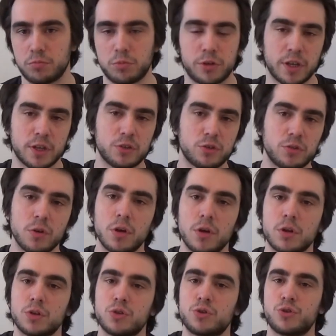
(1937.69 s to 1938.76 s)
You can
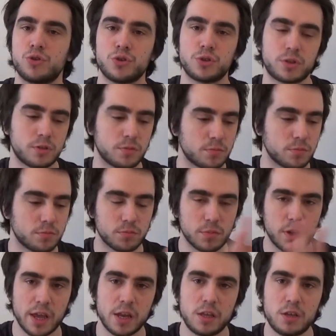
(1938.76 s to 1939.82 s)
choose
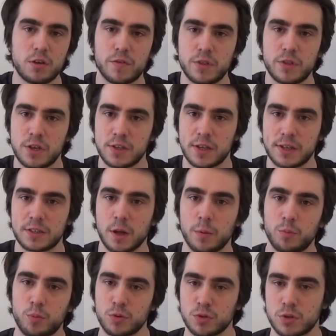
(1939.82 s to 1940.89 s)
any of these
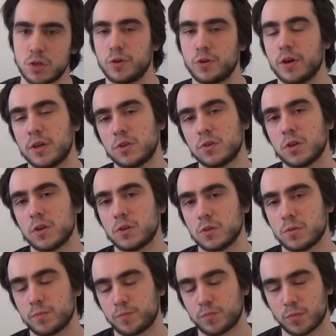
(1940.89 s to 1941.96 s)
examples in your essays.
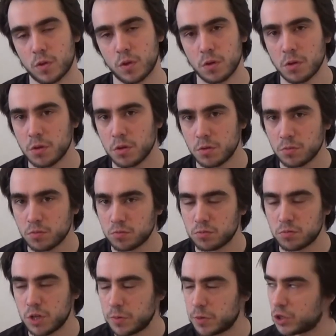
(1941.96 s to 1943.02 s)

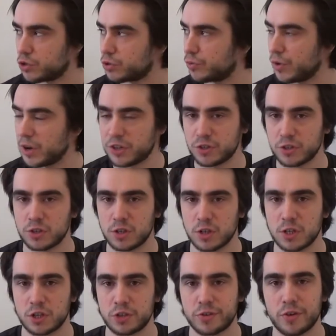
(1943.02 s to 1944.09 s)
Demonstrations and
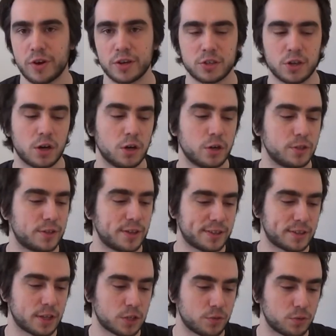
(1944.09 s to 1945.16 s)
strikes are
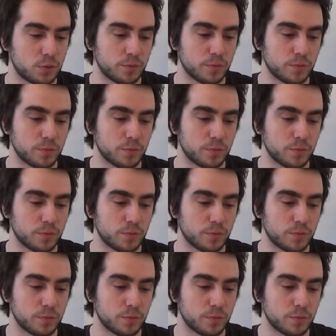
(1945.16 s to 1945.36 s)
unsuccessful.